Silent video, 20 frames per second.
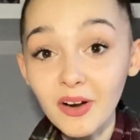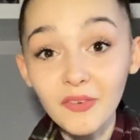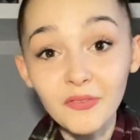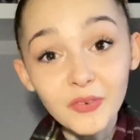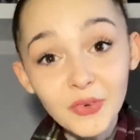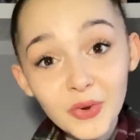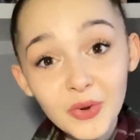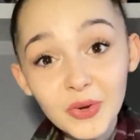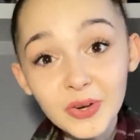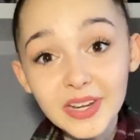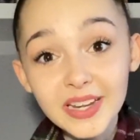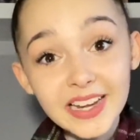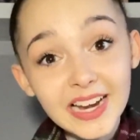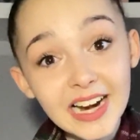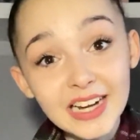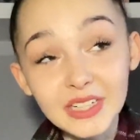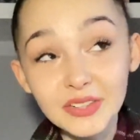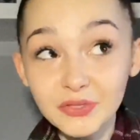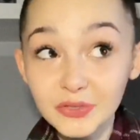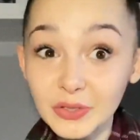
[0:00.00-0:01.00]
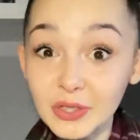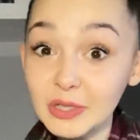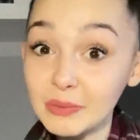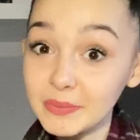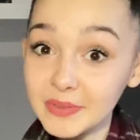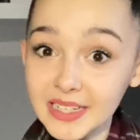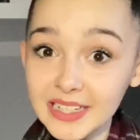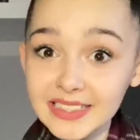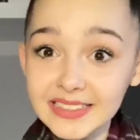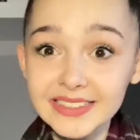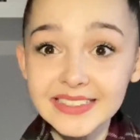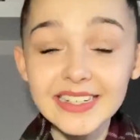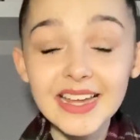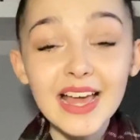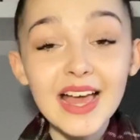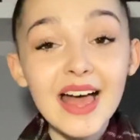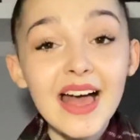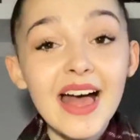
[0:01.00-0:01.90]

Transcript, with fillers: of food and kind of food obsessed,